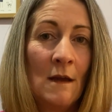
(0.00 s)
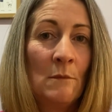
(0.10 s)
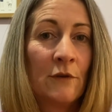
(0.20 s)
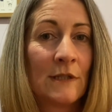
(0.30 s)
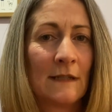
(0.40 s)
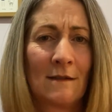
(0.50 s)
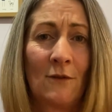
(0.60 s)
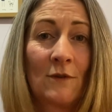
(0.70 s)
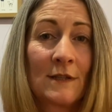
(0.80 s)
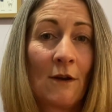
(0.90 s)
putting
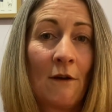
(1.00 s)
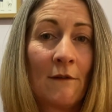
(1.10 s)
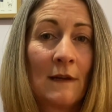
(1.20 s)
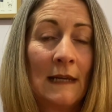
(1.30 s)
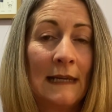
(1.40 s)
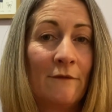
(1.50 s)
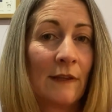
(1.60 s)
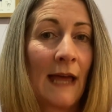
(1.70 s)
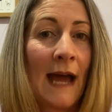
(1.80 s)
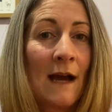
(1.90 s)
socks on, leaving
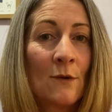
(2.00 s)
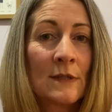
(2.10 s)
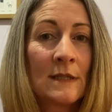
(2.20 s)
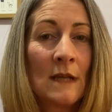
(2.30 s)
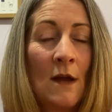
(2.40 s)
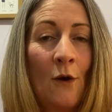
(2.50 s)
the house,